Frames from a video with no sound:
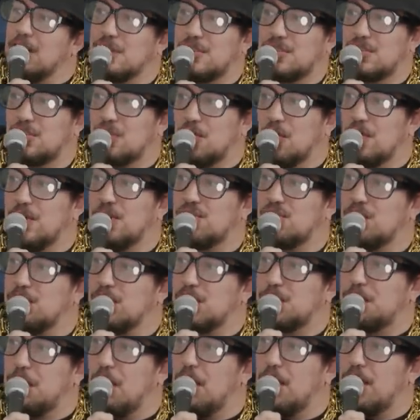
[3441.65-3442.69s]
heard stories from
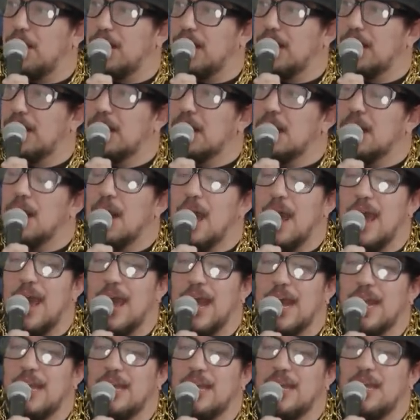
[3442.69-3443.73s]
this party,
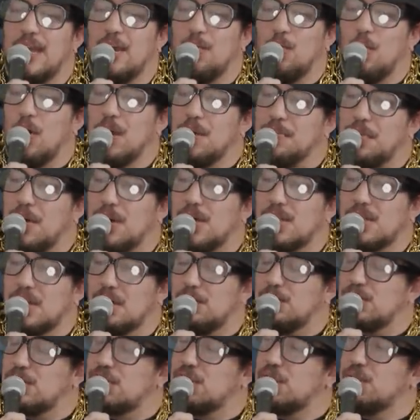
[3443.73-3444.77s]
and the one
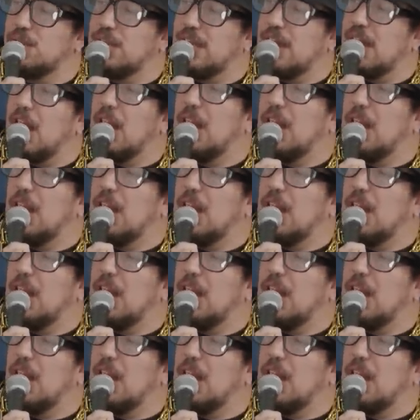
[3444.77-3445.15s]
person was doing it